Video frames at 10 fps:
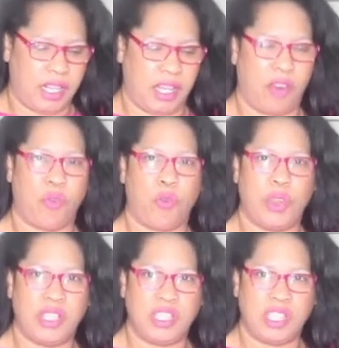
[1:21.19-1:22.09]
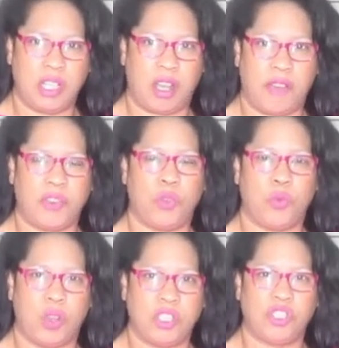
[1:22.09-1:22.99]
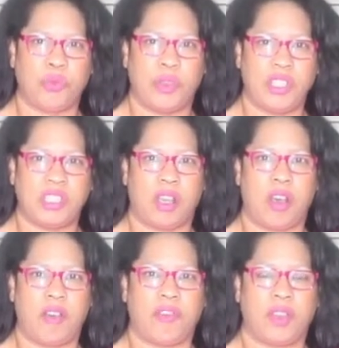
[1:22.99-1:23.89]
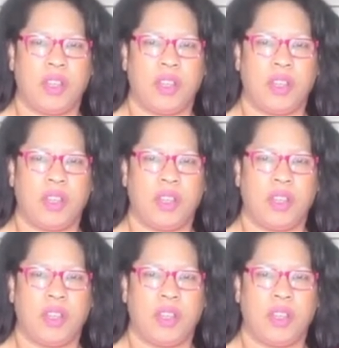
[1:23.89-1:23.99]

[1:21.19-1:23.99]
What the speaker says: I rinsed it off. You want to rinse off